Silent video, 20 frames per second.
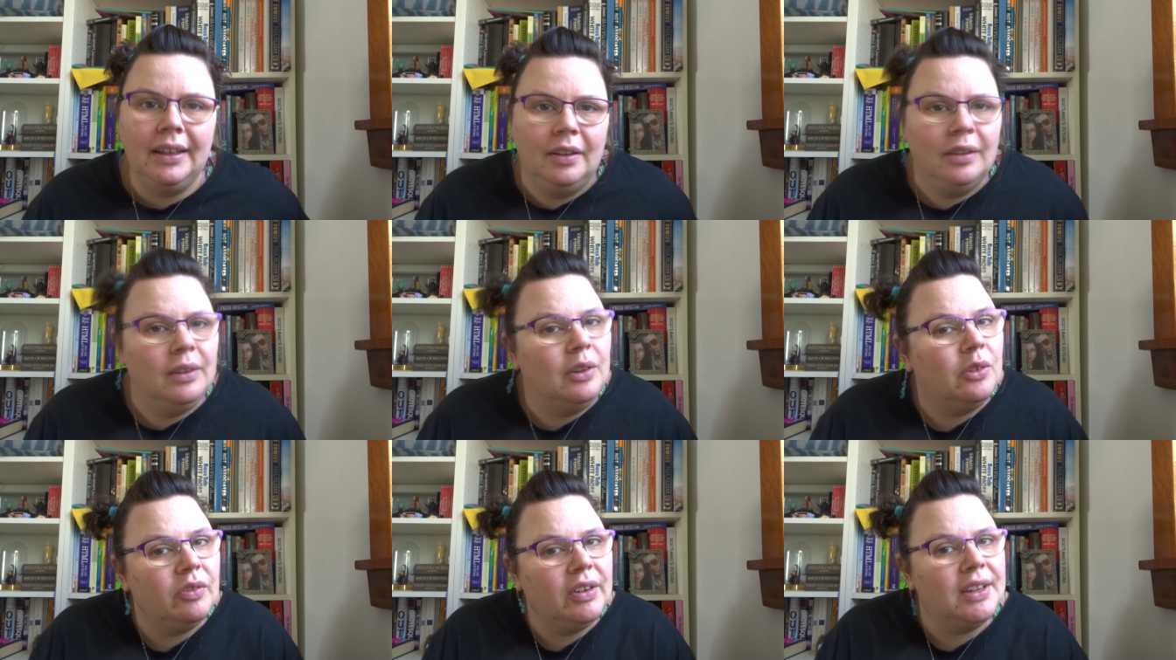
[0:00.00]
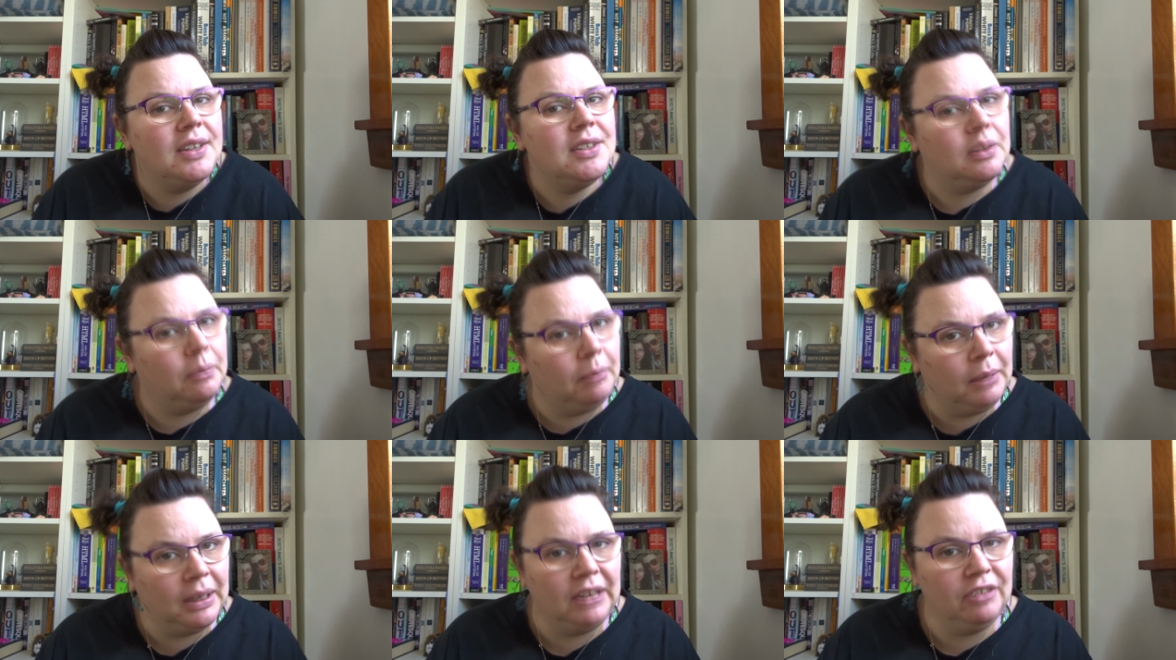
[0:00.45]
and they'll raise
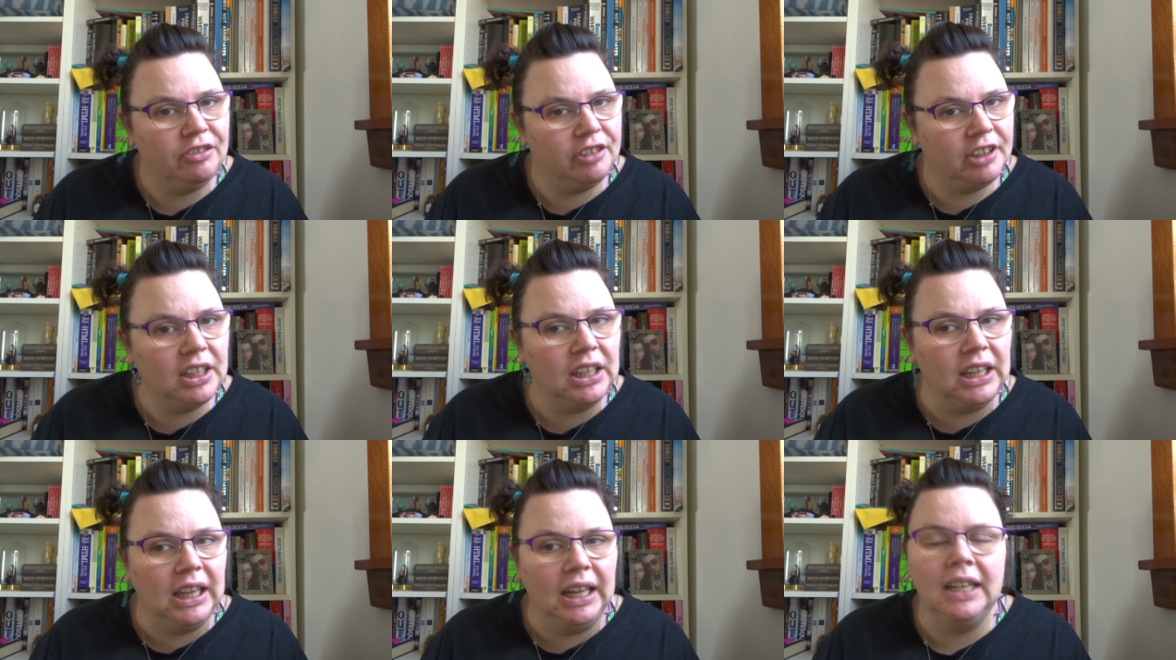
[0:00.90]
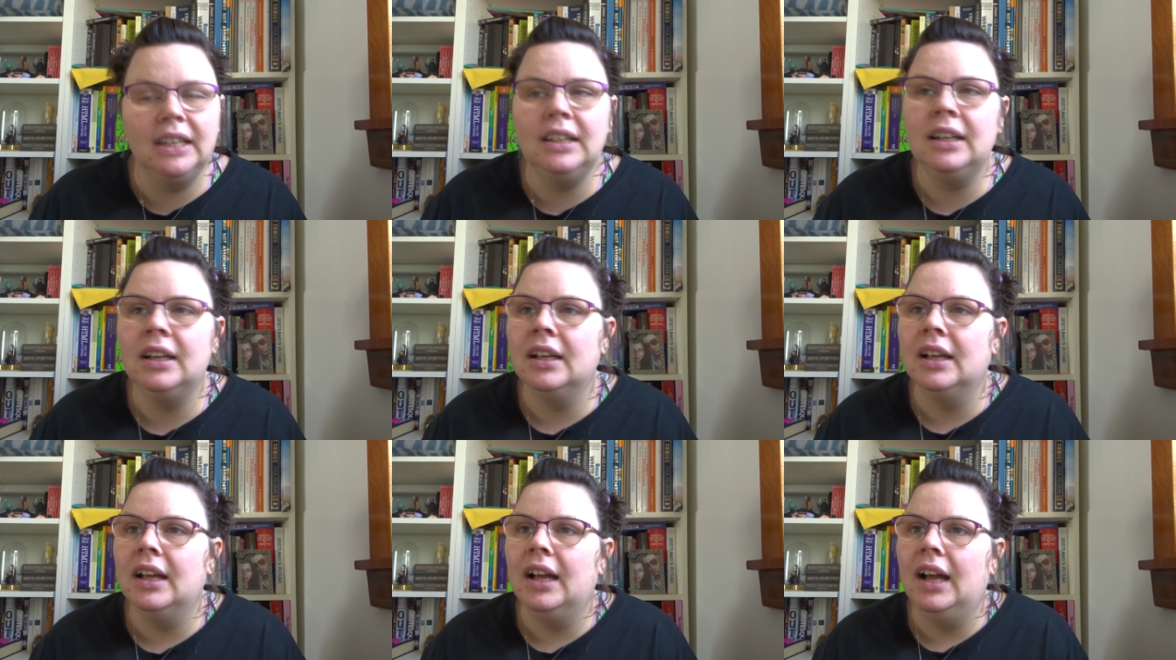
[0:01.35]
some money for Clan,
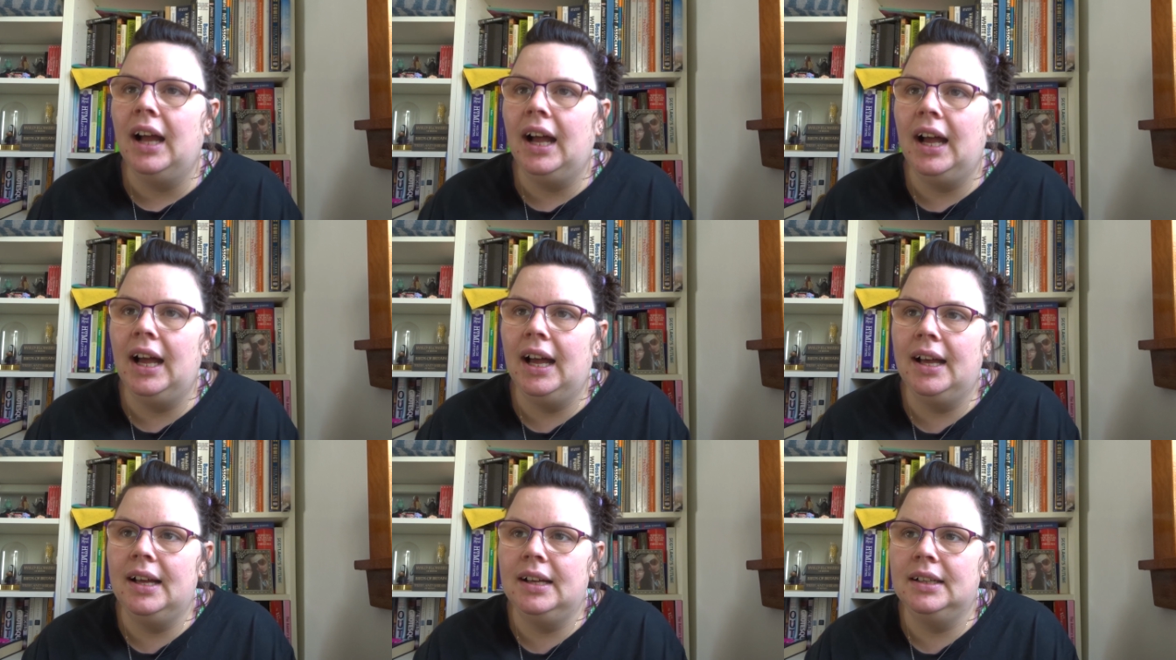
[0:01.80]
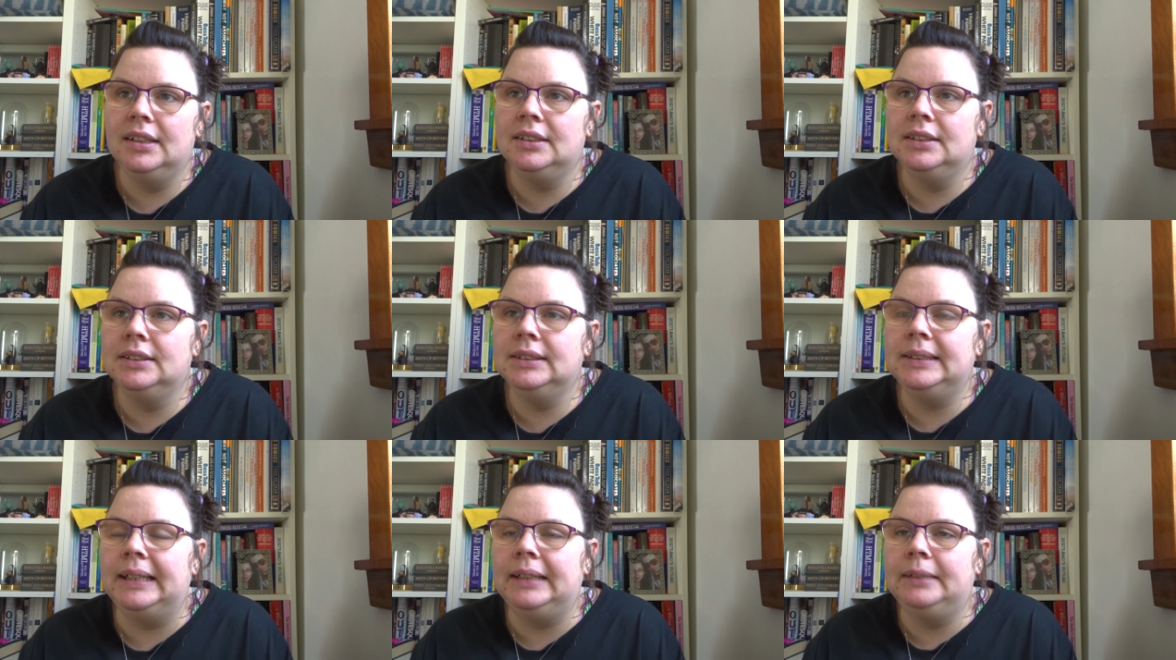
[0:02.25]

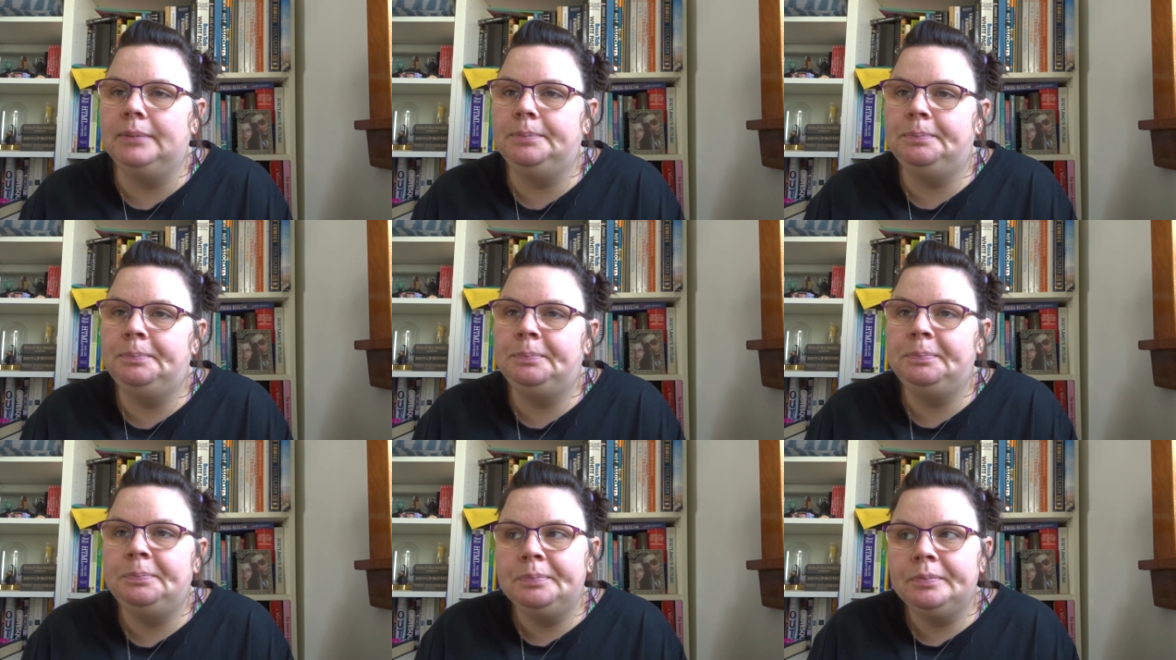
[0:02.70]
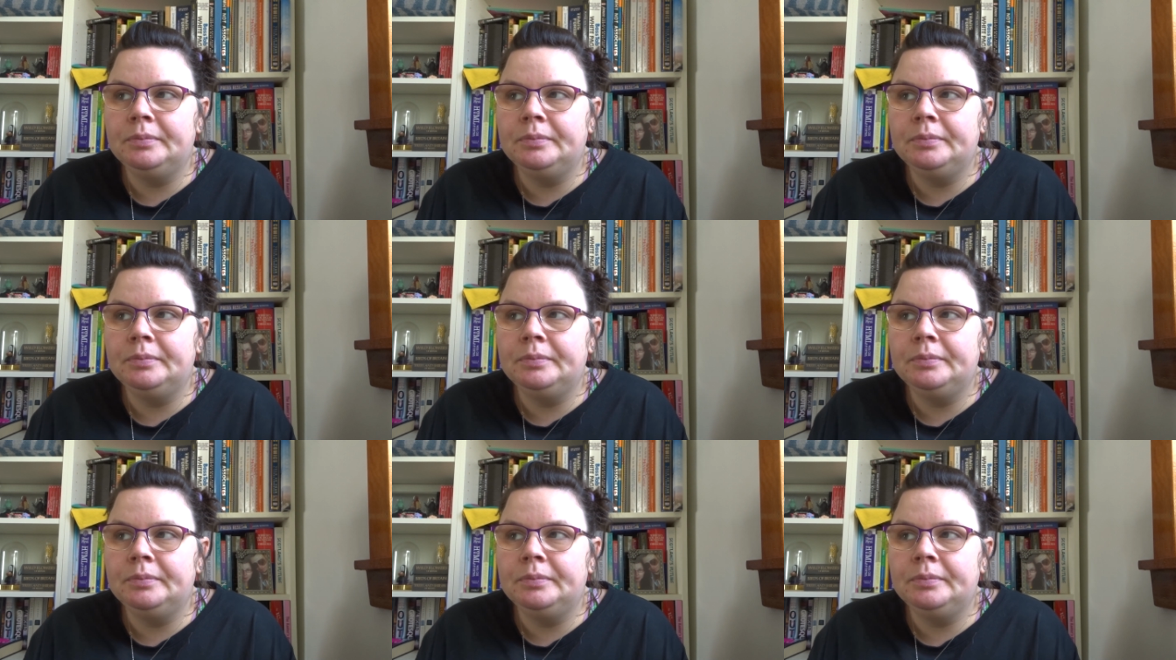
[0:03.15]
and I